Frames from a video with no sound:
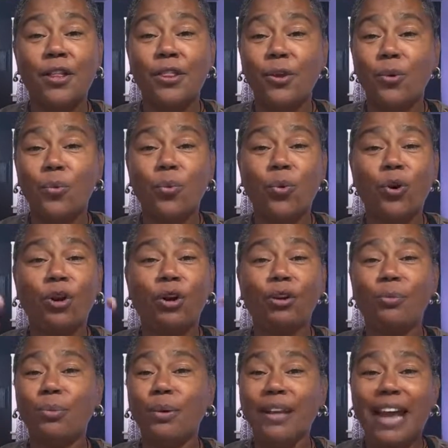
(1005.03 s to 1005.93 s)
The
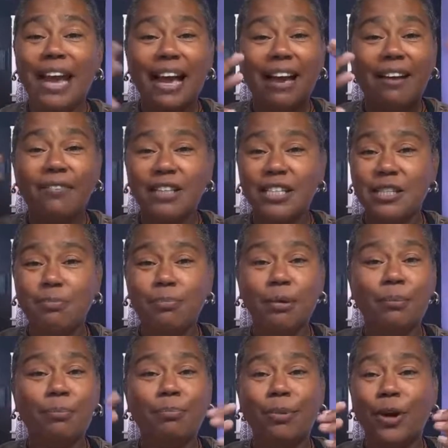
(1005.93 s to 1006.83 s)
world would have us
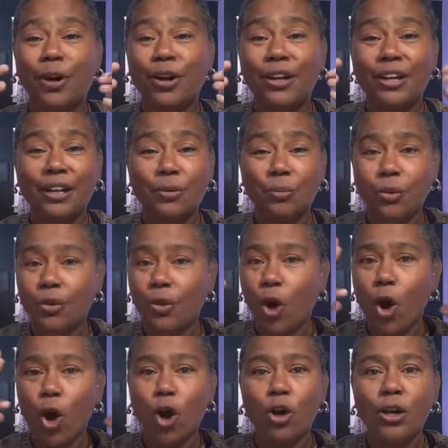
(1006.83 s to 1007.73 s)
bombarded with
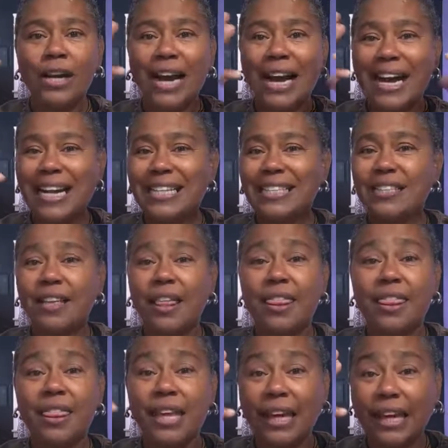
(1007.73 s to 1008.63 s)
all kinds
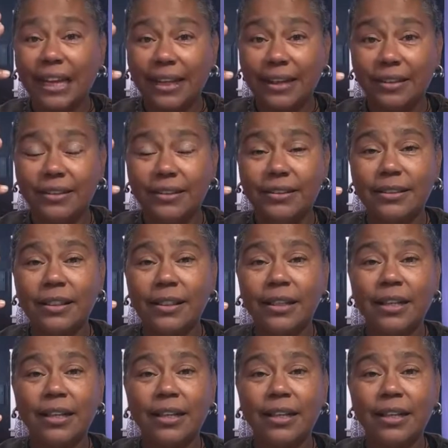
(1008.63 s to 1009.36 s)
of things.